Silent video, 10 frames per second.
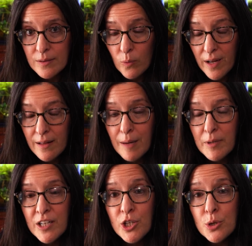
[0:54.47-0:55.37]
Well, I'm
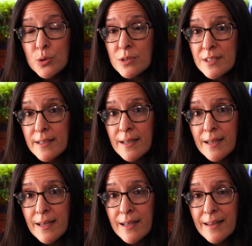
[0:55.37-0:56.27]
going to use
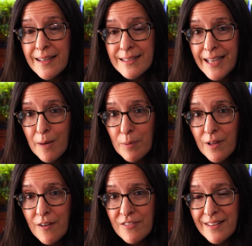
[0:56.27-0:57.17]
the example
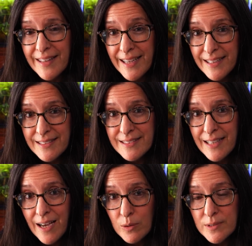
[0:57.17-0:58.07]
of the latest
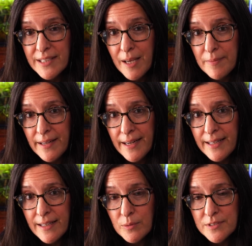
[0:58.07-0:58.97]
aquascape that I
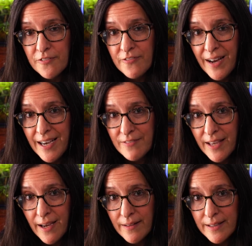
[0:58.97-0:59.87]
did. It was a
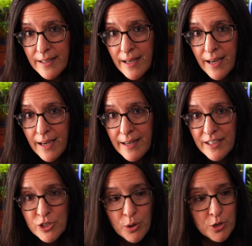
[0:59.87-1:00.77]
5-gallon, and I
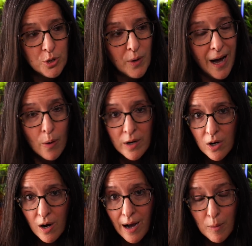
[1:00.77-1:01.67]
showed you
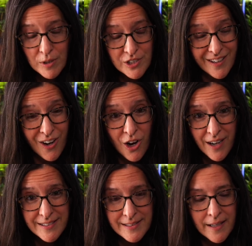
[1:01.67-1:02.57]
how much it
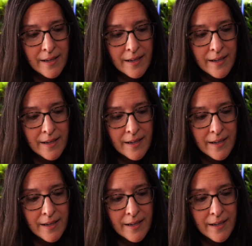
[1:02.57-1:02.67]
cost,